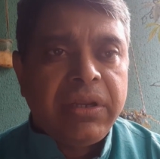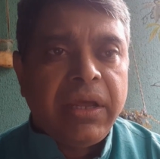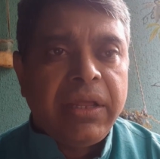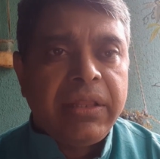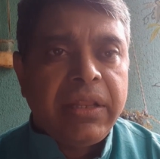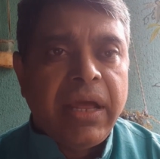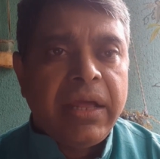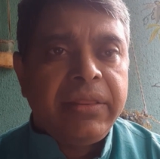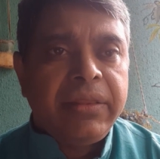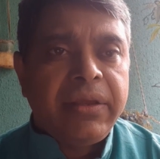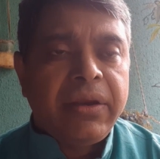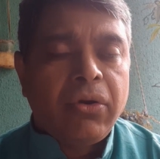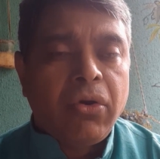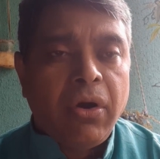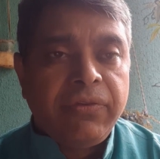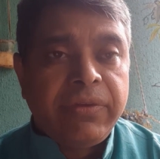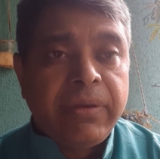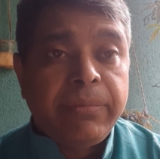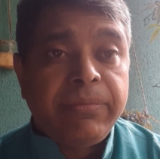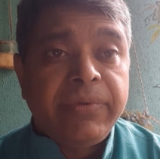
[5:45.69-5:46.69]
and their
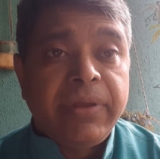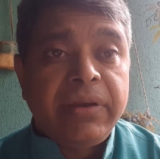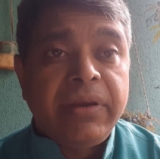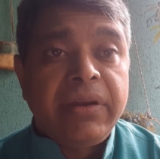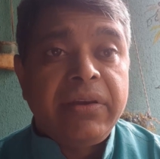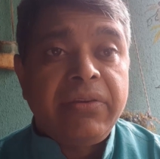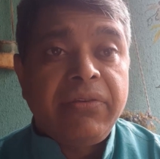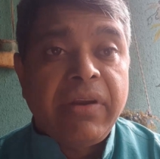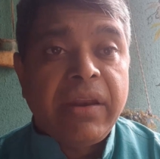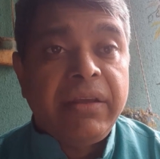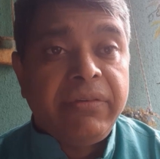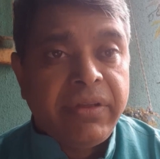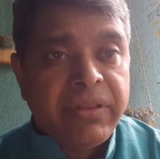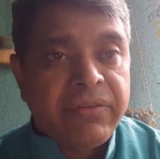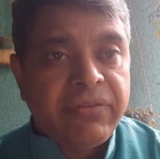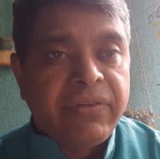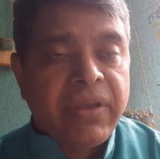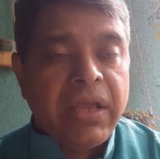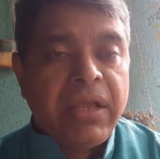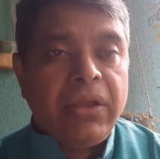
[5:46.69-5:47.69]
concepts and
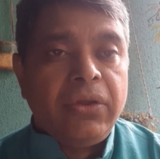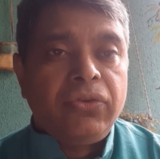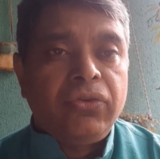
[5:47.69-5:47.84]
interrelevance.